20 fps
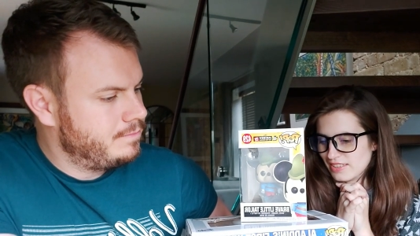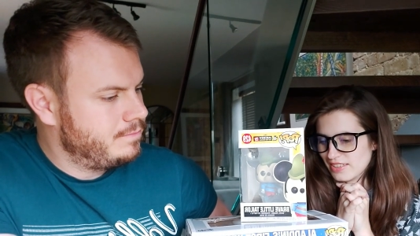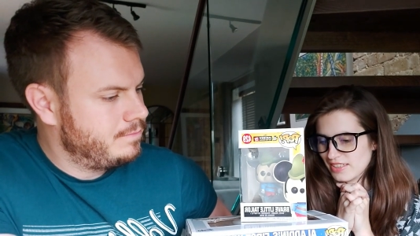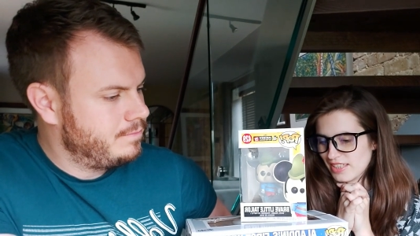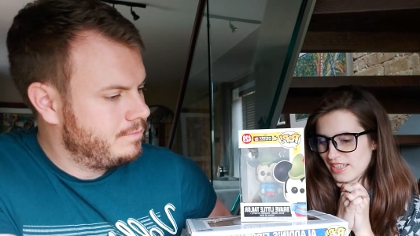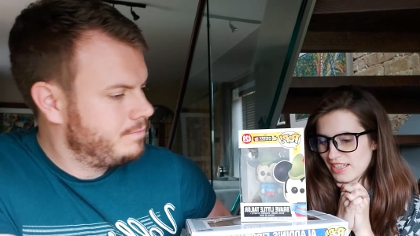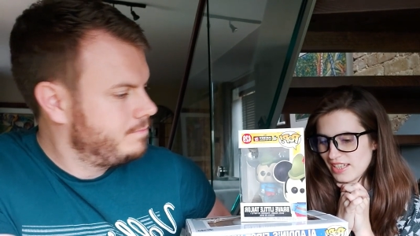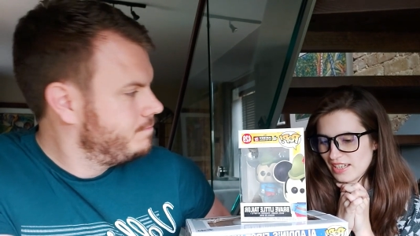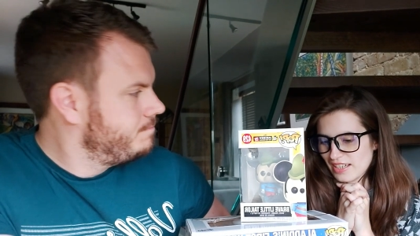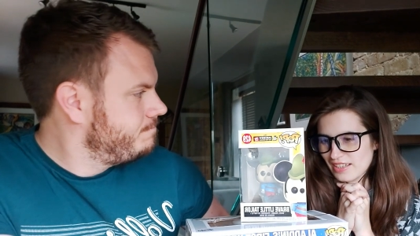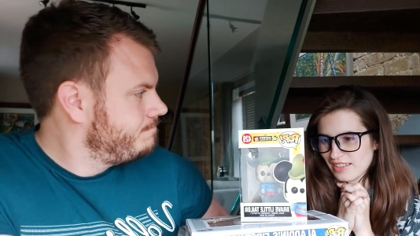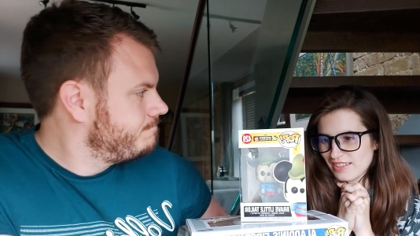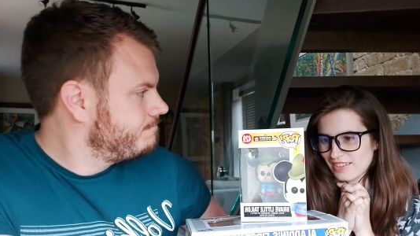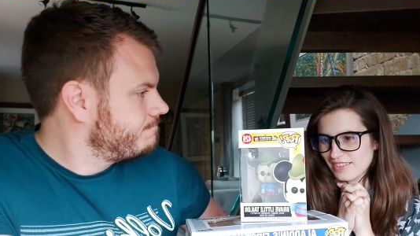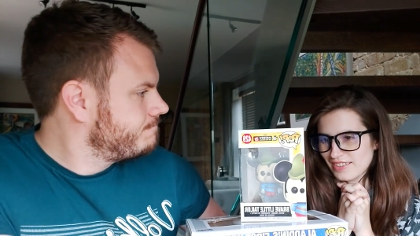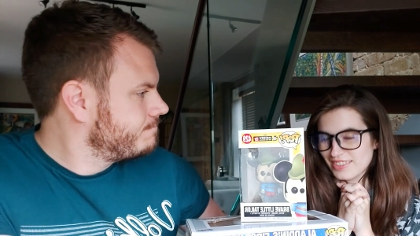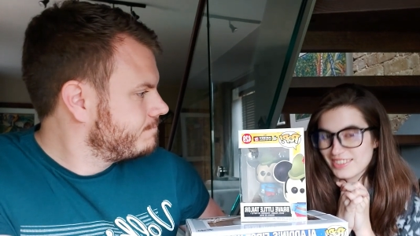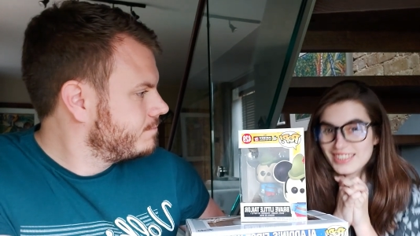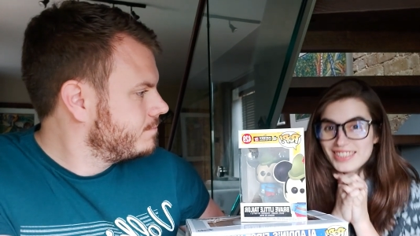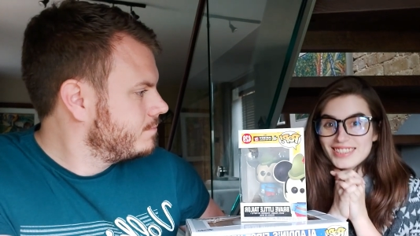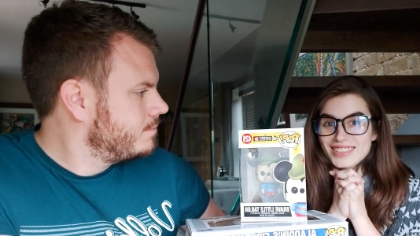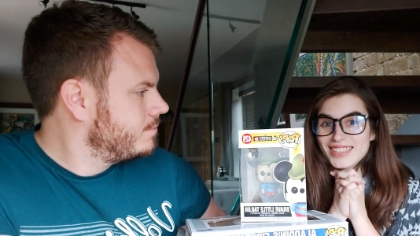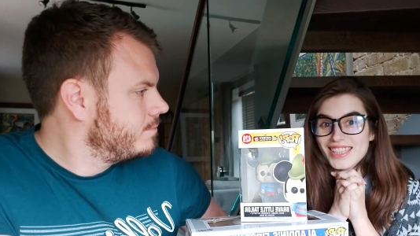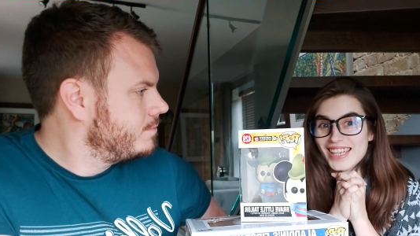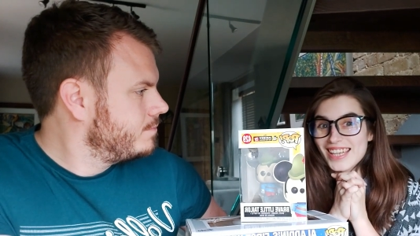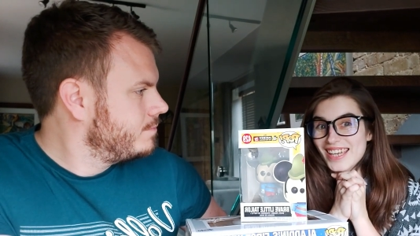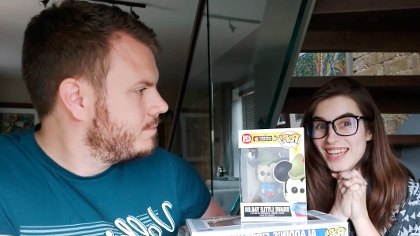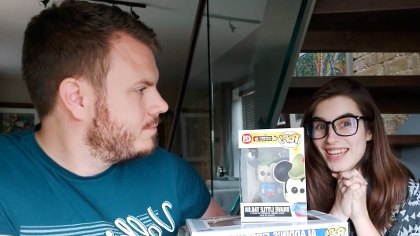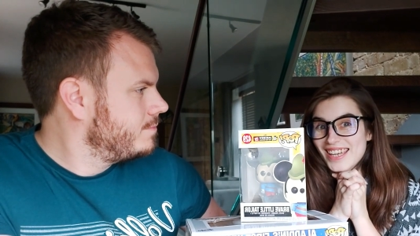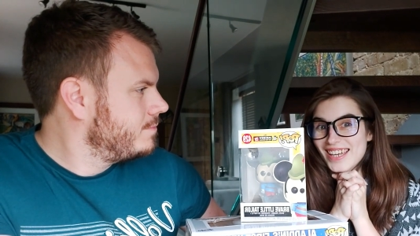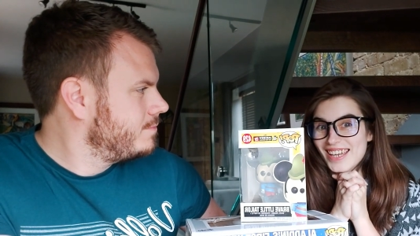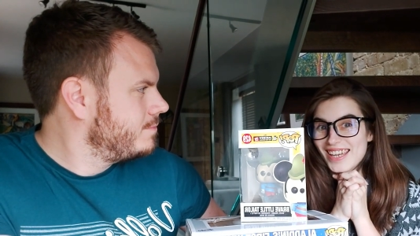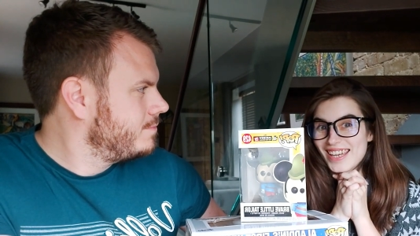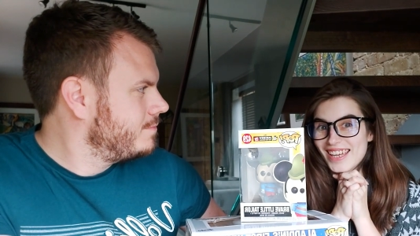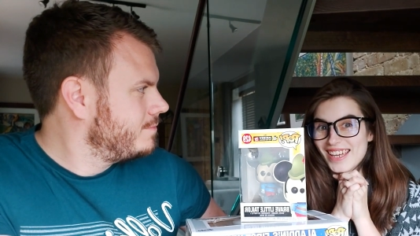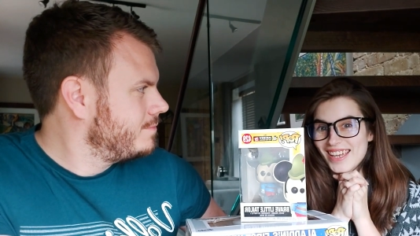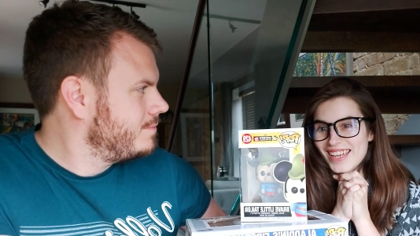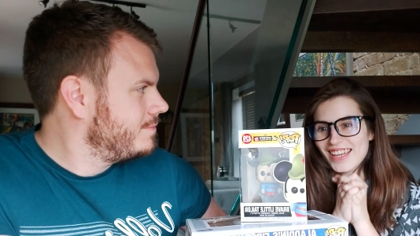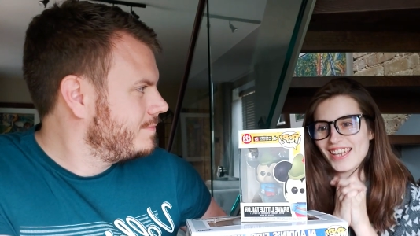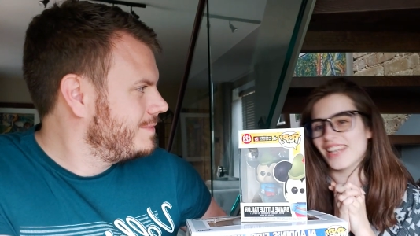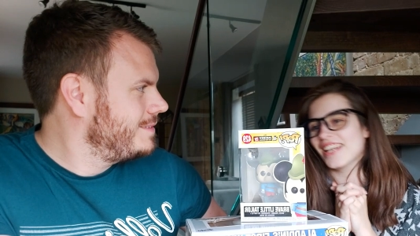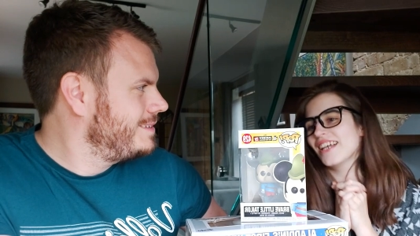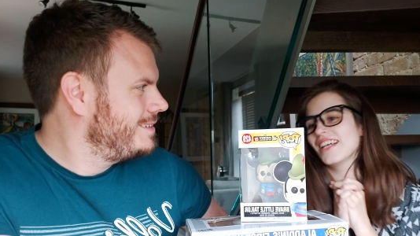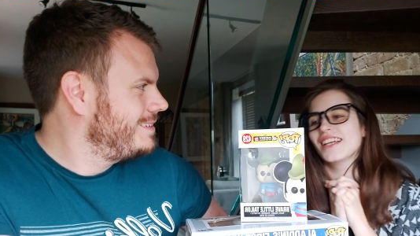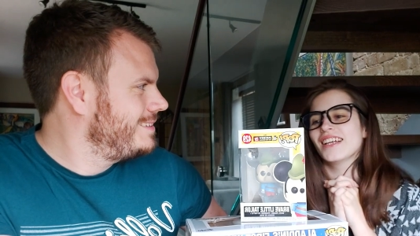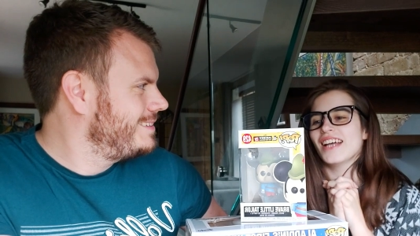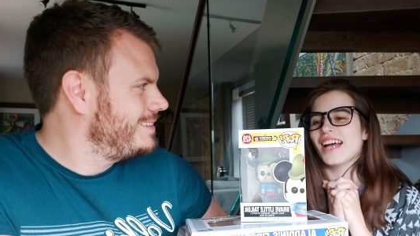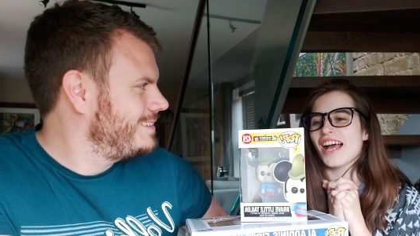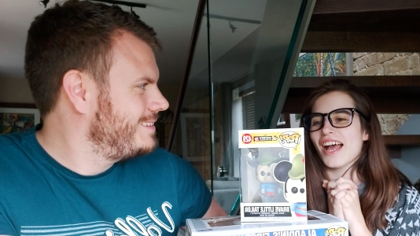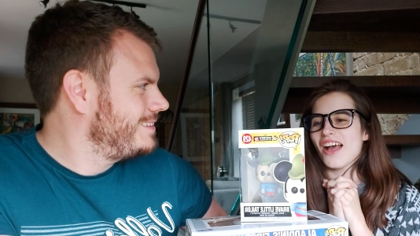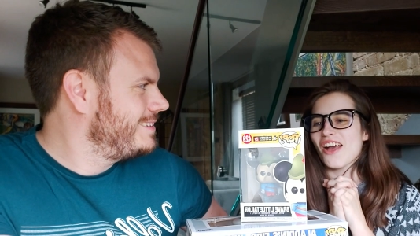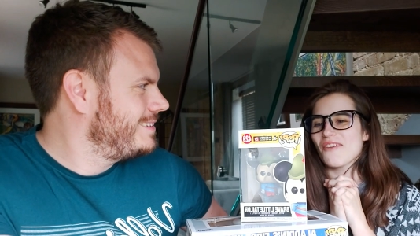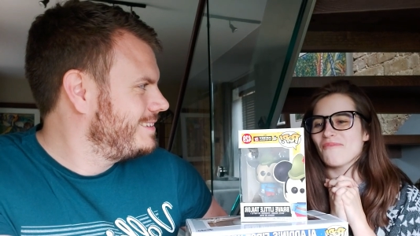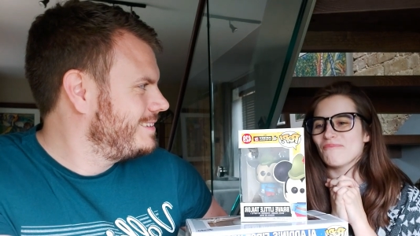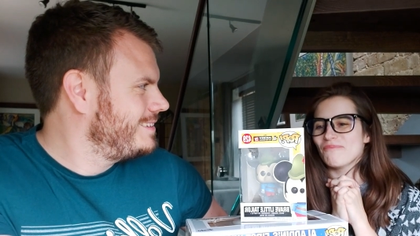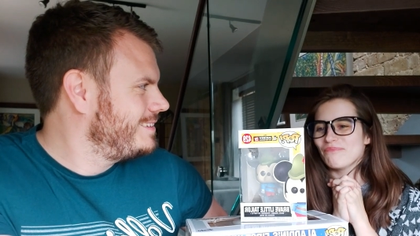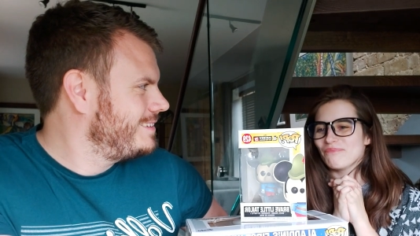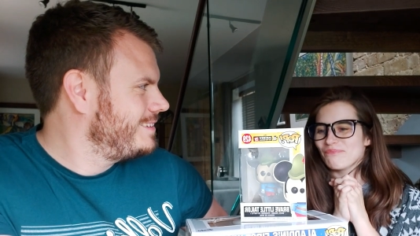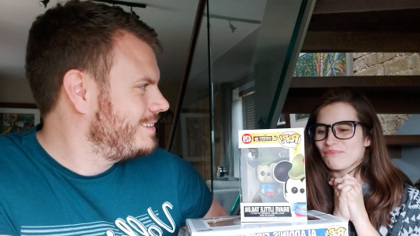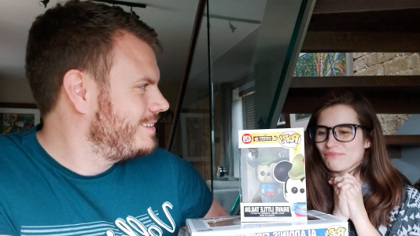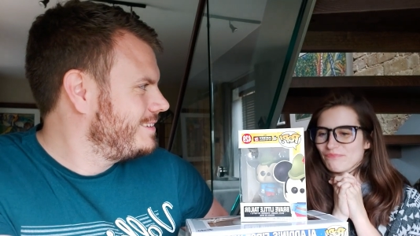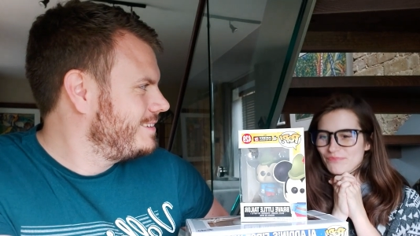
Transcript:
Speaker 1: So yeah, Disney. Um,